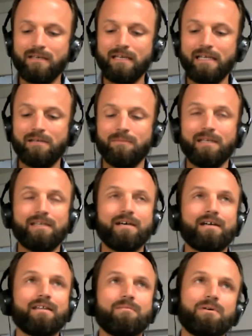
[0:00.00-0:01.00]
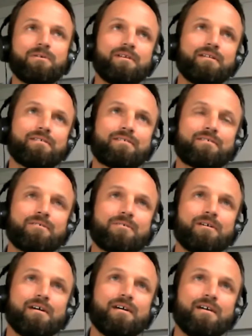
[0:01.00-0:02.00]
need to be done in the buildings. So